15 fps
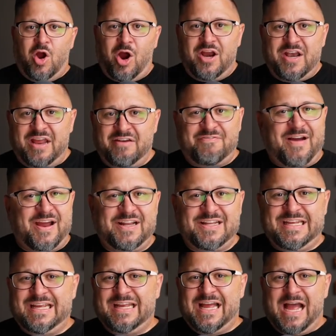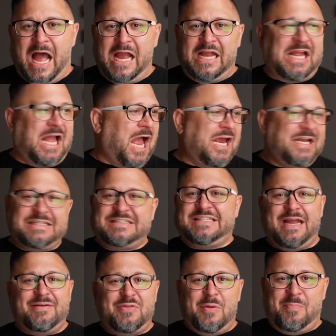All right, and finally, I kind of
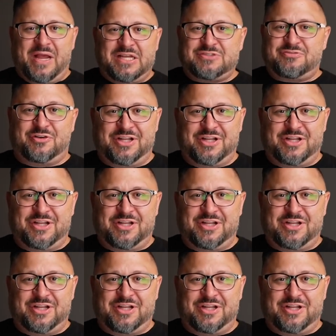saved the best for